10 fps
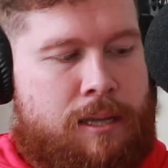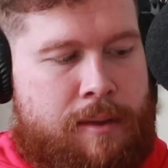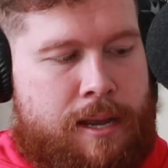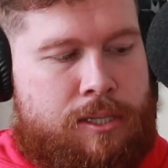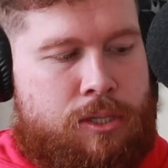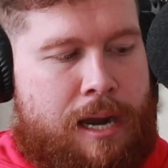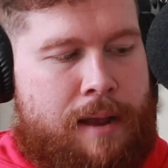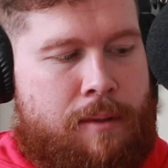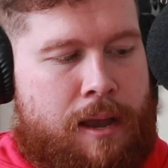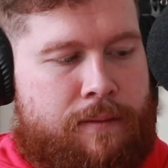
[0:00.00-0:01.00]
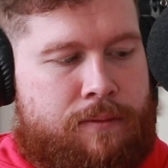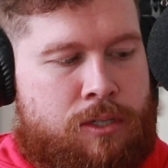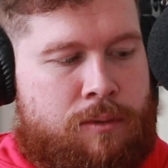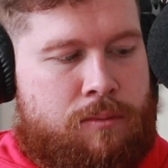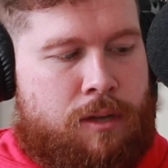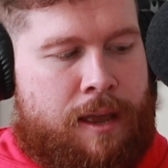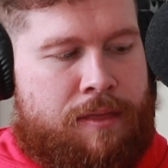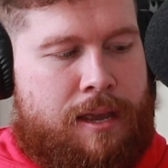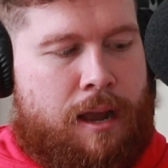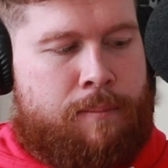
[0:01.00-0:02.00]
on my Instagram. I have done, I
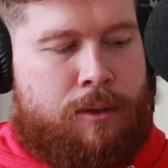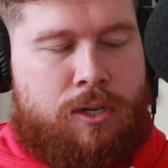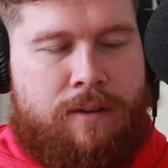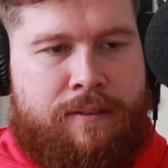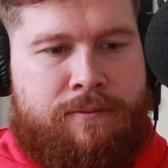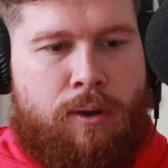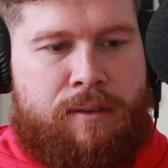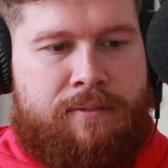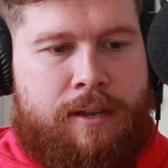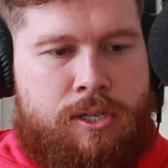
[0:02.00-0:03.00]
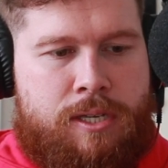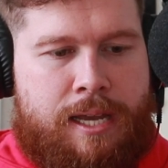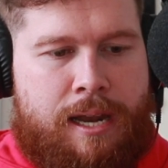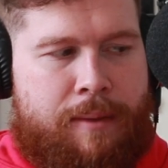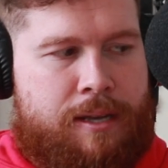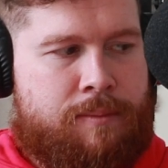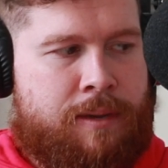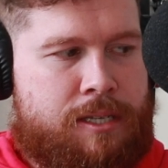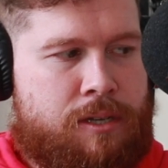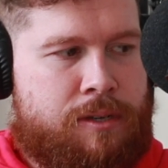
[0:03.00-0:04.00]
think, I'm not sure if I've fully finished it yet. I might need to,
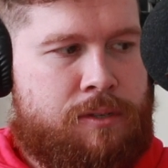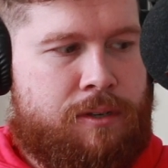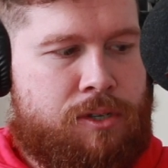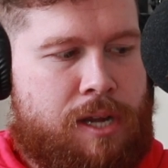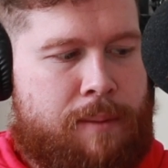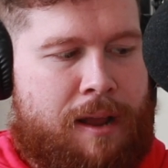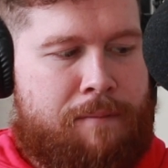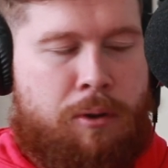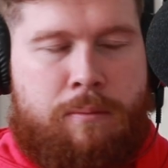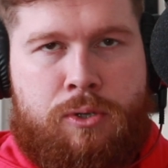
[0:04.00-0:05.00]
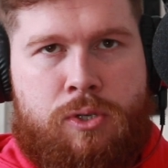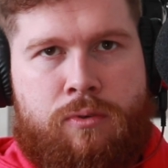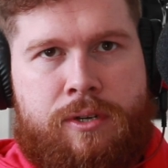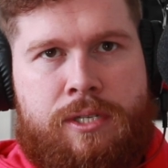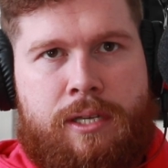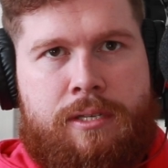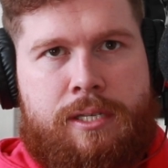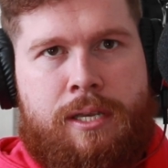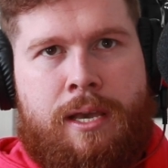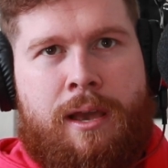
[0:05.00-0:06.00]
might need to go into it and check, but I haven't put up much stories
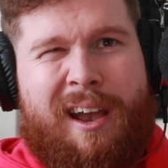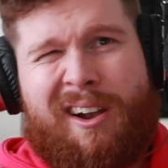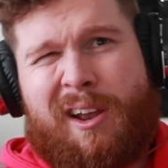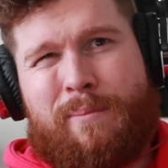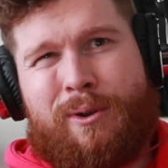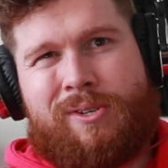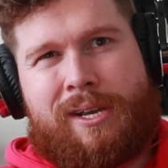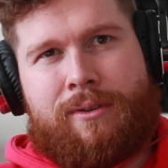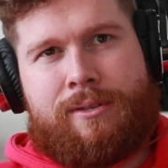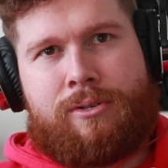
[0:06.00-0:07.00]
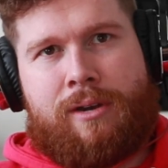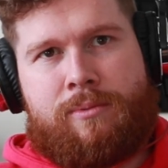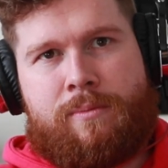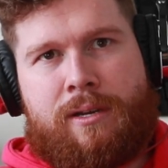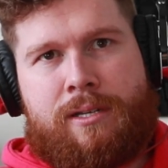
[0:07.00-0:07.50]
since. I got kind of burned out on Instagram, to be